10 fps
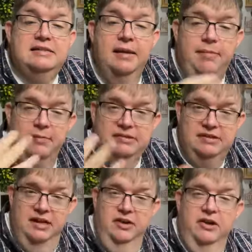
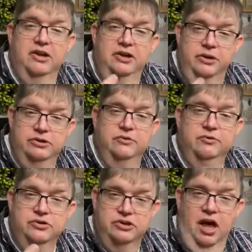Somebody was saying I could
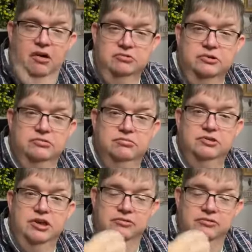use it for salt.